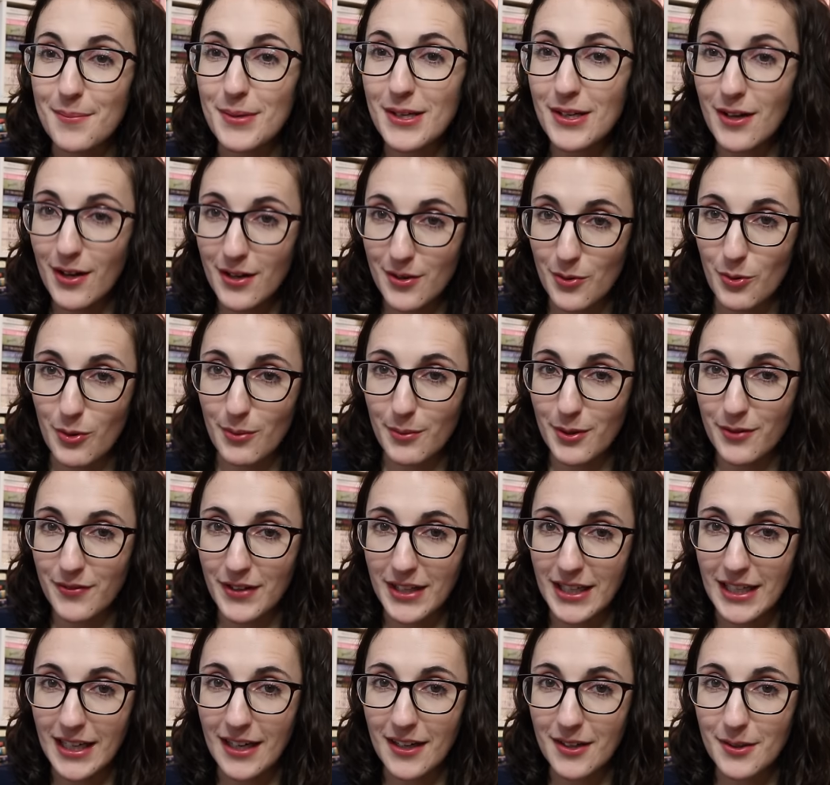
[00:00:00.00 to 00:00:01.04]
be a normal
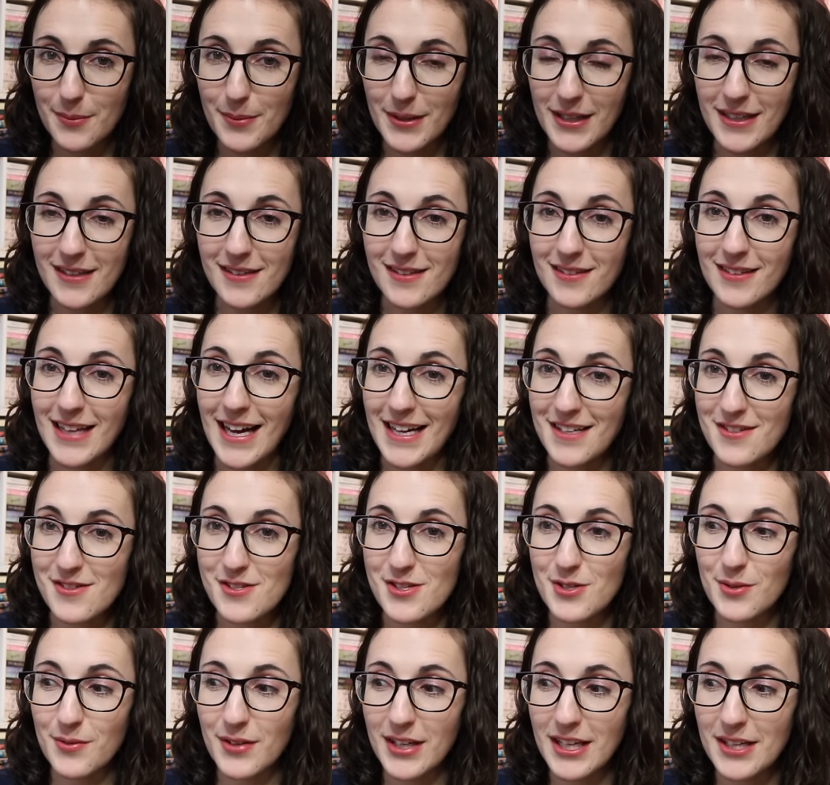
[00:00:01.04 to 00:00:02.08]
video because the last
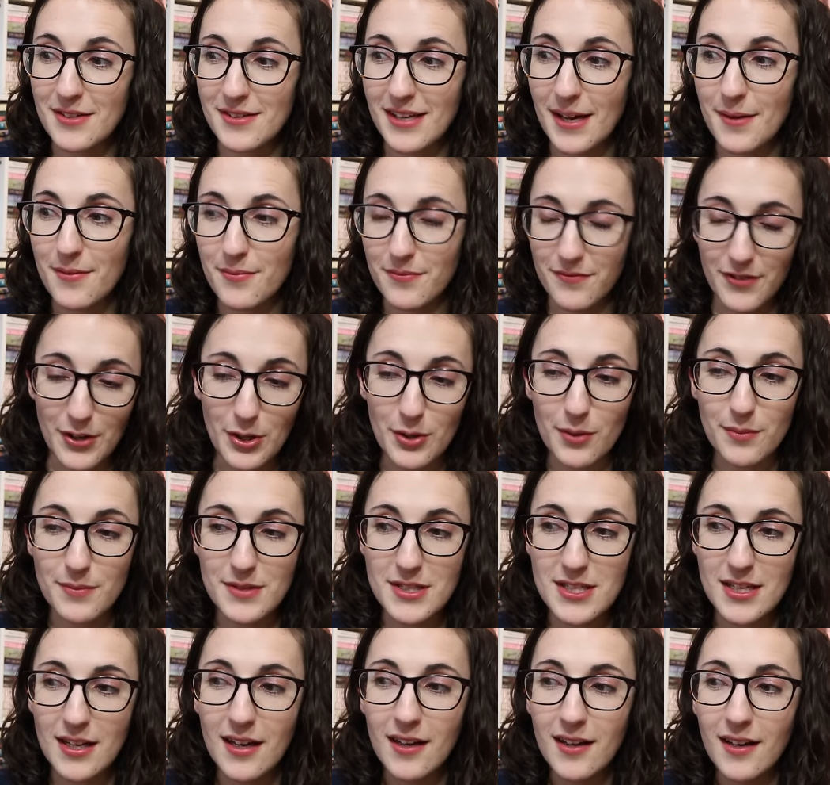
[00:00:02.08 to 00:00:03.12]
2 videos I
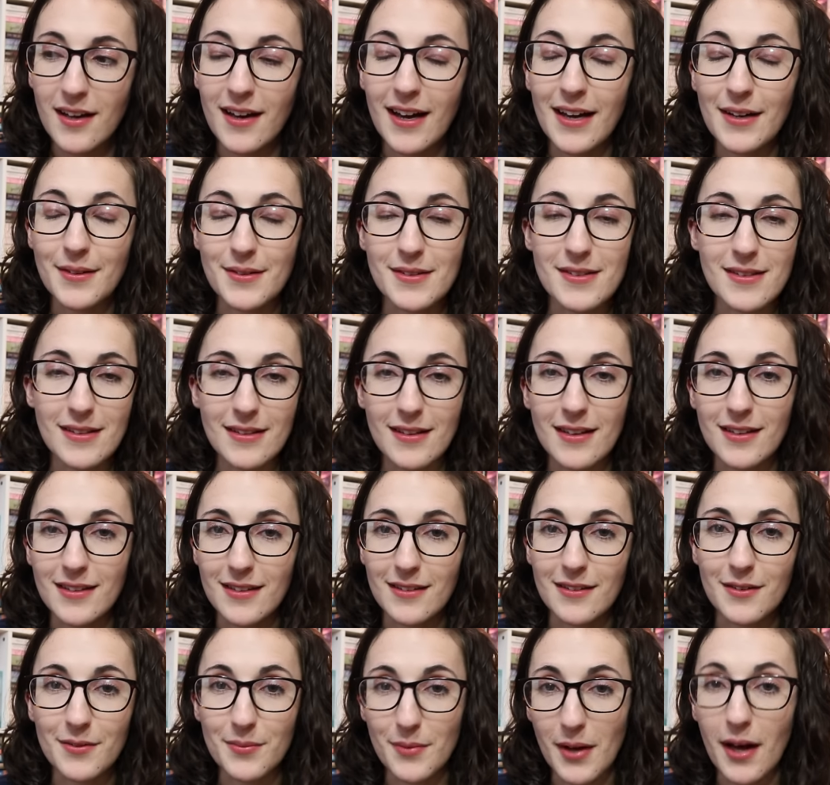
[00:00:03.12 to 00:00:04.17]
filmed, I was a
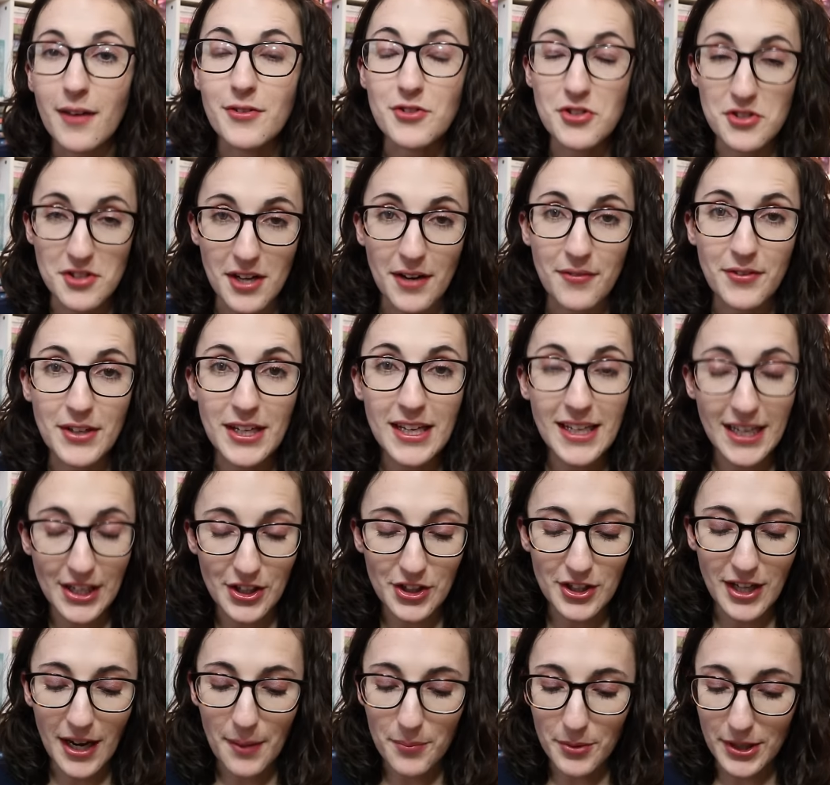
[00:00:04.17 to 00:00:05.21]
little stuffy and I
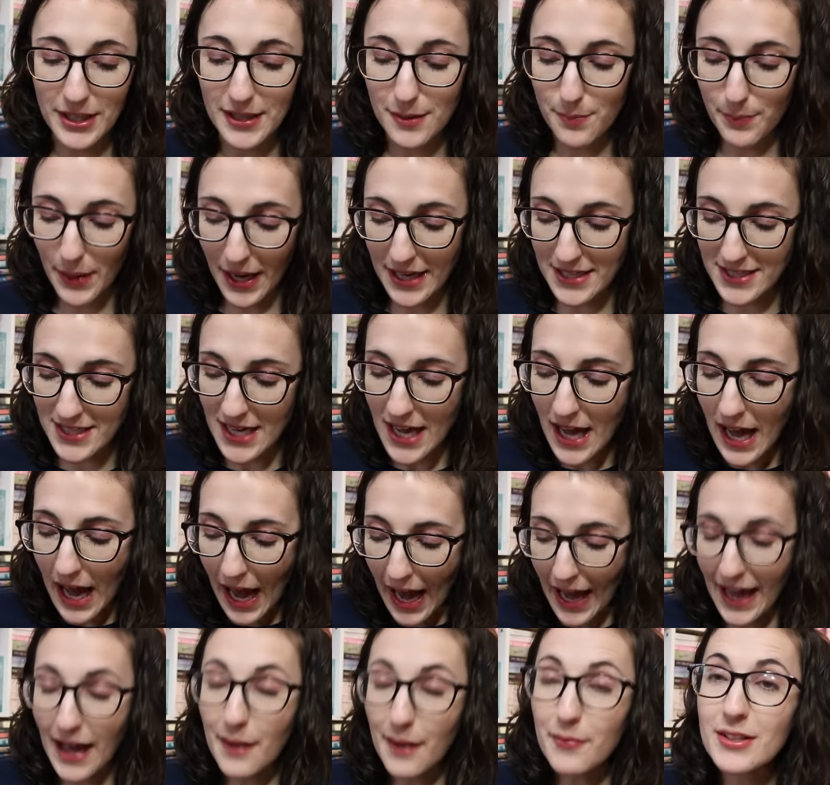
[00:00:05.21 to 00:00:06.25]
could not breathe. But
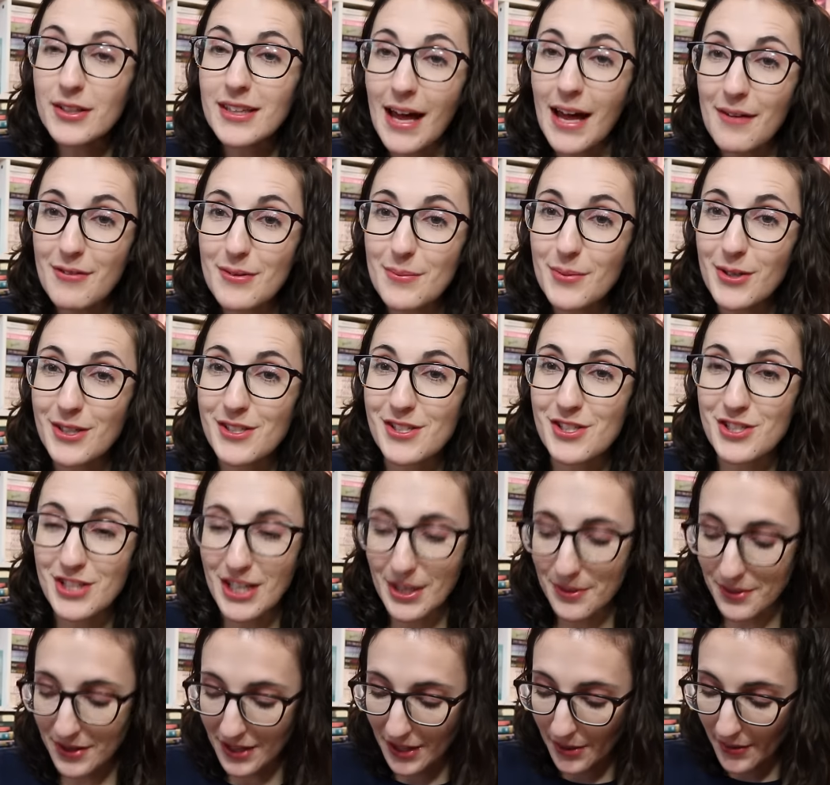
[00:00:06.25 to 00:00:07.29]
I have 11 books to
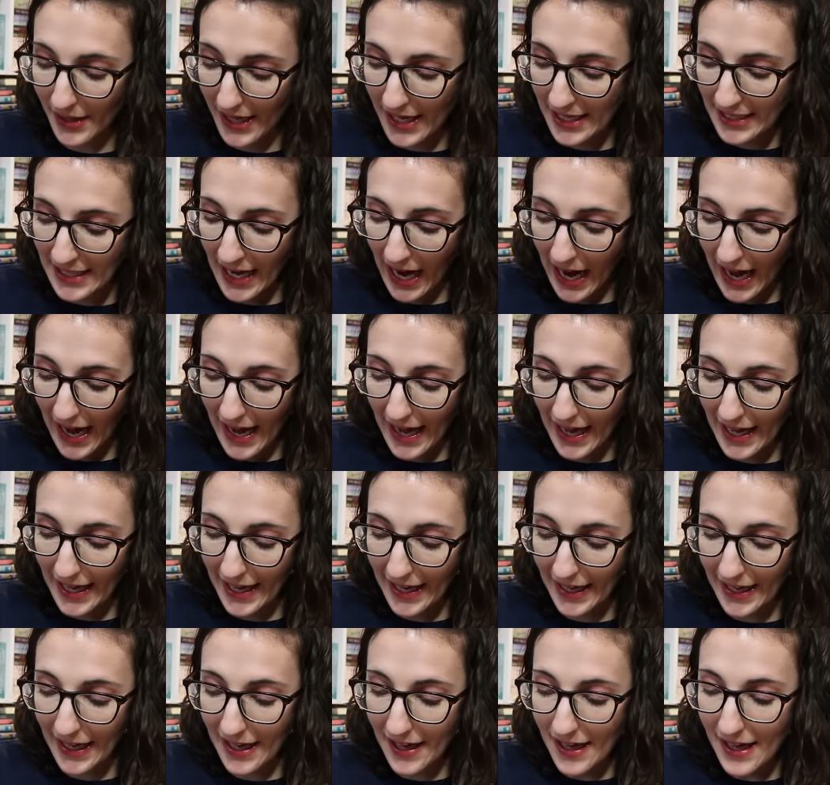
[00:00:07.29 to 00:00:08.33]
share with you. And
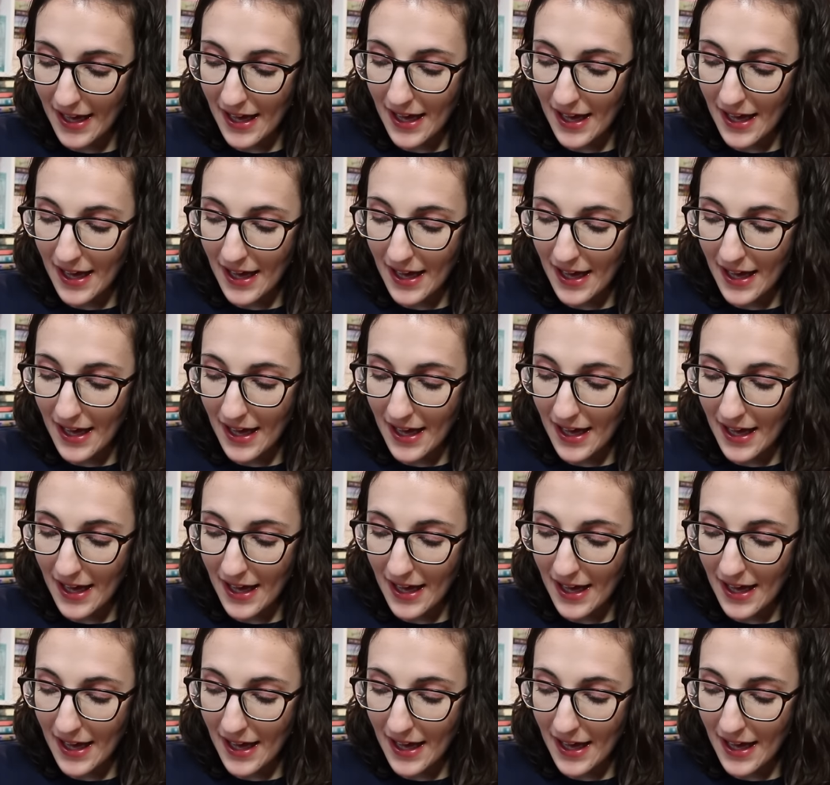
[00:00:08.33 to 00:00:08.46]
I